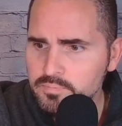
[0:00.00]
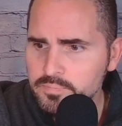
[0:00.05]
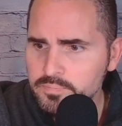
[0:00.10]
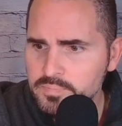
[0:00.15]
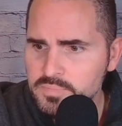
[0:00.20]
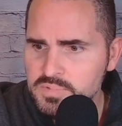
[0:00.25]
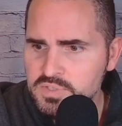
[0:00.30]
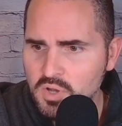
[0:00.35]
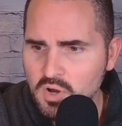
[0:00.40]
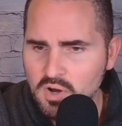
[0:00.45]

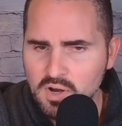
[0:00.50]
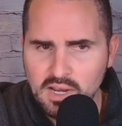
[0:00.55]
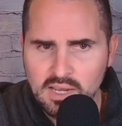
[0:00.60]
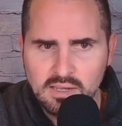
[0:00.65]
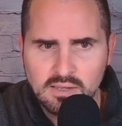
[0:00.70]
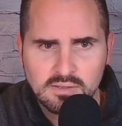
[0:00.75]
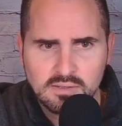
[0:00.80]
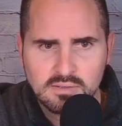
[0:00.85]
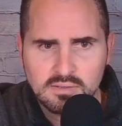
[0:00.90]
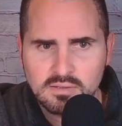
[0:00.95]
Sorry.
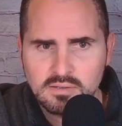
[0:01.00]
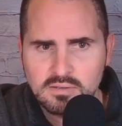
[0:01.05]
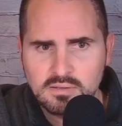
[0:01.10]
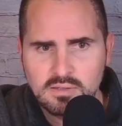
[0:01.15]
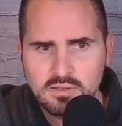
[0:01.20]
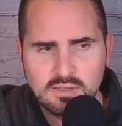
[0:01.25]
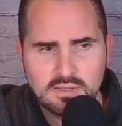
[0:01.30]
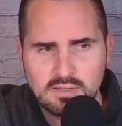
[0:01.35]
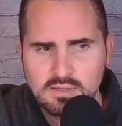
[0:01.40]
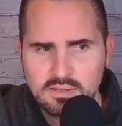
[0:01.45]

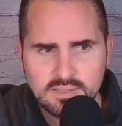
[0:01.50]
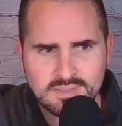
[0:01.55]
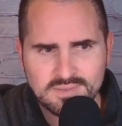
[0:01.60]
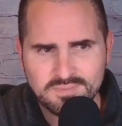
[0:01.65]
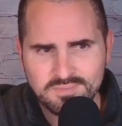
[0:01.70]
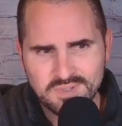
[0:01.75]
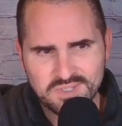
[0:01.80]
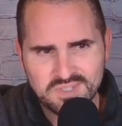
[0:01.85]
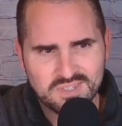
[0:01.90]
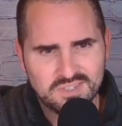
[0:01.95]

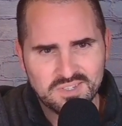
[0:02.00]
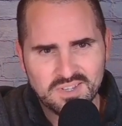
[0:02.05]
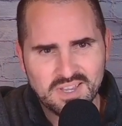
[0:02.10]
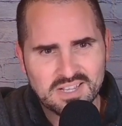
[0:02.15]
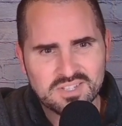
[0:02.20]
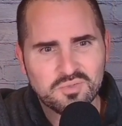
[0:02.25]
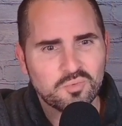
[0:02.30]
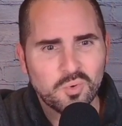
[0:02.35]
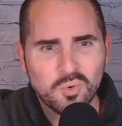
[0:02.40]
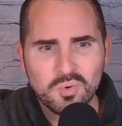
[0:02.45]
You guys
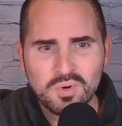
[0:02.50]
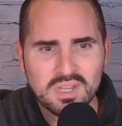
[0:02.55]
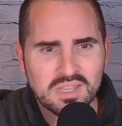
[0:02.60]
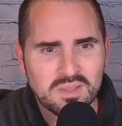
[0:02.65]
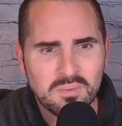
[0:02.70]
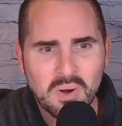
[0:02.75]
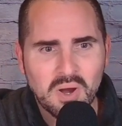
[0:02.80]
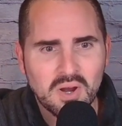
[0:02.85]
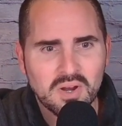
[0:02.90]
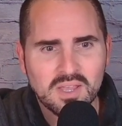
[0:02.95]
are ruining the
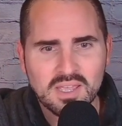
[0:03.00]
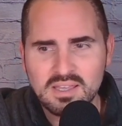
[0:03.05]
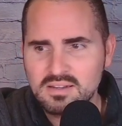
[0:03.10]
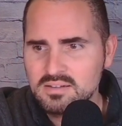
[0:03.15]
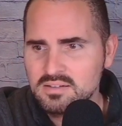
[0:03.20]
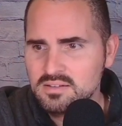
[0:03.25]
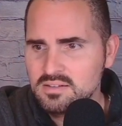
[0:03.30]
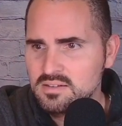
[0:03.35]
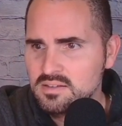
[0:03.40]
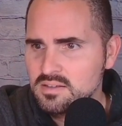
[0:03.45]
market.
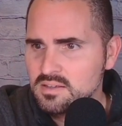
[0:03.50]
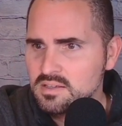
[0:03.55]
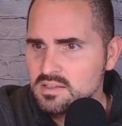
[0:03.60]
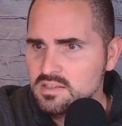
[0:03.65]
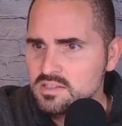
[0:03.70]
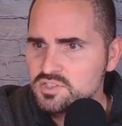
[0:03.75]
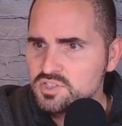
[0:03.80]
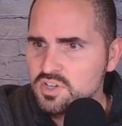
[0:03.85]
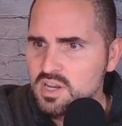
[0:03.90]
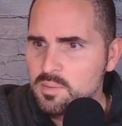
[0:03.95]

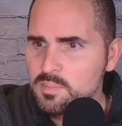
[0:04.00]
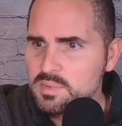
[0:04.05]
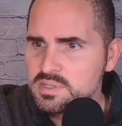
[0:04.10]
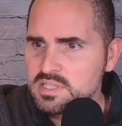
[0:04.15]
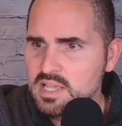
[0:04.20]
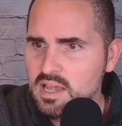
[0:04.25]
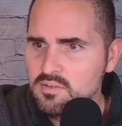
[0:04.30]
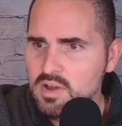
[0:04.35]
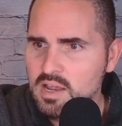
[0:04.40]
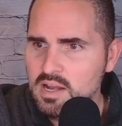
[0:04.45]
Let's look at
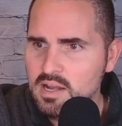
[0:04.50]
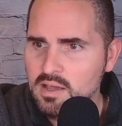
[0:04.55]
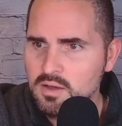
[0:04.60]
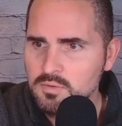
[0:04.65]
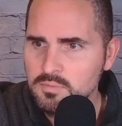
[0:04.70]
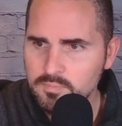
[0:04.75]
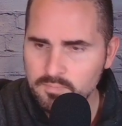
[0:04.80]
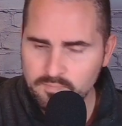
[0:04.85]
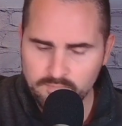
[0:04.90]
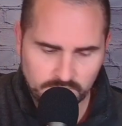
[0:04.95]
MSI right now.
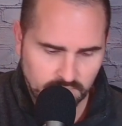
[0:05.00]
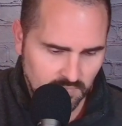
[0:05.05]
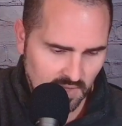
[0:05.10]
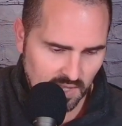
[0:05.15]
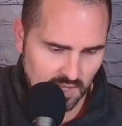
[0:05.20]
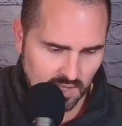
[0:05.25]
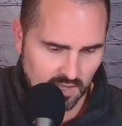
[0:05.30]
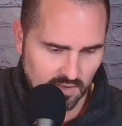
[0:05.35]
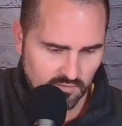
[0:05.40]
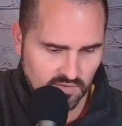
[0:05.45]

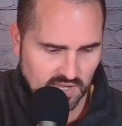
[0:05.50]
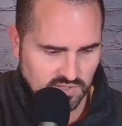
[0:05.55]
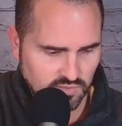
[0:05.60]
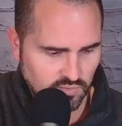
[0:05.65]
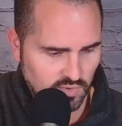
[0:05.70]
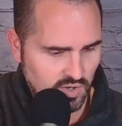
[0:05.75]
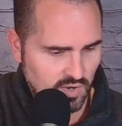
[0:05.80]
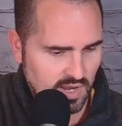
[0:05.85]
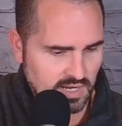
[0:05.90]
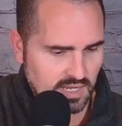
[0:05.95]
If you guys want
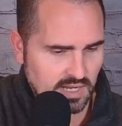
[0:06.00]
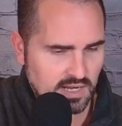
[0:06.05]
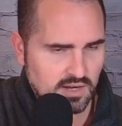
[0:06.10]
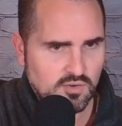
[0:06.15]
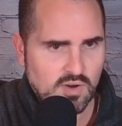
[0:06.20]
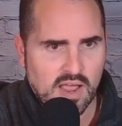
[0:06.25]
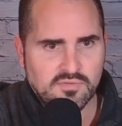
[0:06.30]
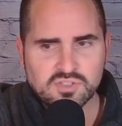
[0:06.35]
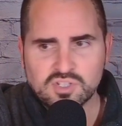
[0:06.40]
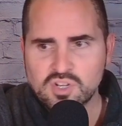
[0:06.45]
to know how to get a
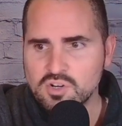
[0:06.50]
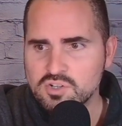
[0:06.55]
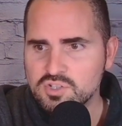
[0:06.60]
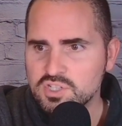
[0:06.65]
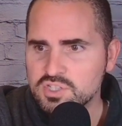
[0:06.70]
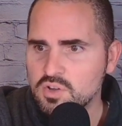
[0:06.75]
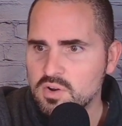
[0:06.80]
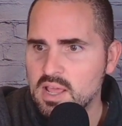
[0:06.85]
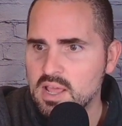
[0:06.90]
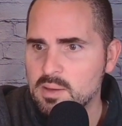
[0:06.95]
graphics card, just
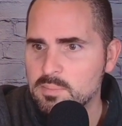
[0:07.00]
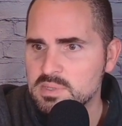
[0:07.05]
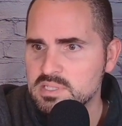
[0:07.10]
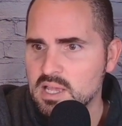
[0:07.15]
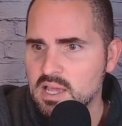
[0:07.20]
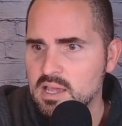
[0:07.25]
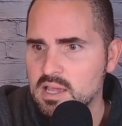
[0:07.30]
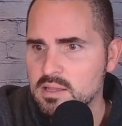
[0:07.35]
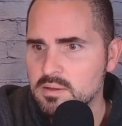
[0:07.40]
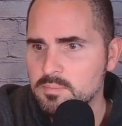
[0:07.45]
go to
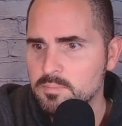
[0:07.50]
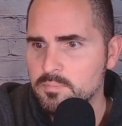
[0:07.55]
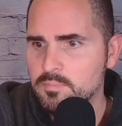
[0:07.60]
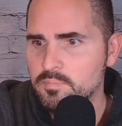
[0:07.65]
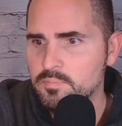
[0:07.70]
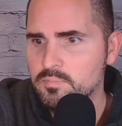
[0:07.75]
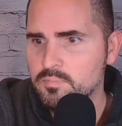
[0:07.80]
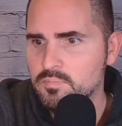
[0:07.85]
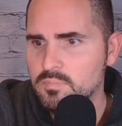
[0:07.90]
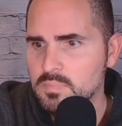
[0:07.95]
MSI.
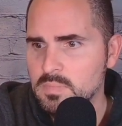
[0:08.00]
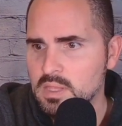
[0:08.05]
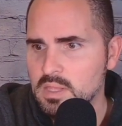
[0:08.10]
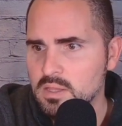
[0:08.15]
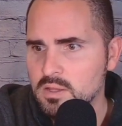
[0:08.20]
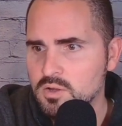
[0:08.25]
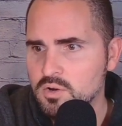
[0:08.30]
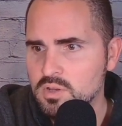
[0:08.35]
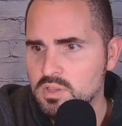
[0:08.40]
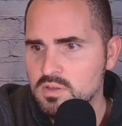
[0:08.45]

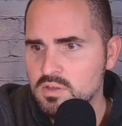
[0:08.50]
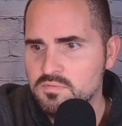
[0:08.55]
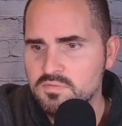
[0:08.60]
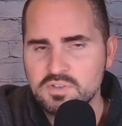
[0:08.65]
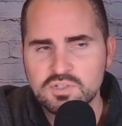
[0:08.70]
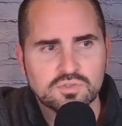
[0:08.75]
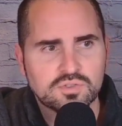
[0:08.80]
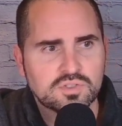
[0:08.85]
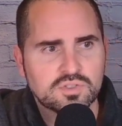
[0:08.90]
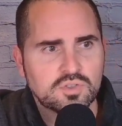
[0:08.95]
Go to the
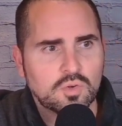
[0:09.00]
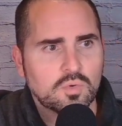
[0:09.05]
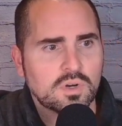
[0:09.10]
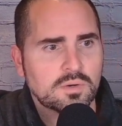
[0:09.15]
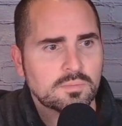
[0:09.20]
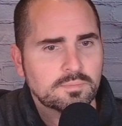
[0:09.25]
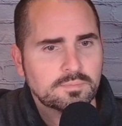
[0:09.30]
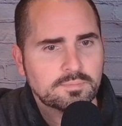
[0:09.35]
official store.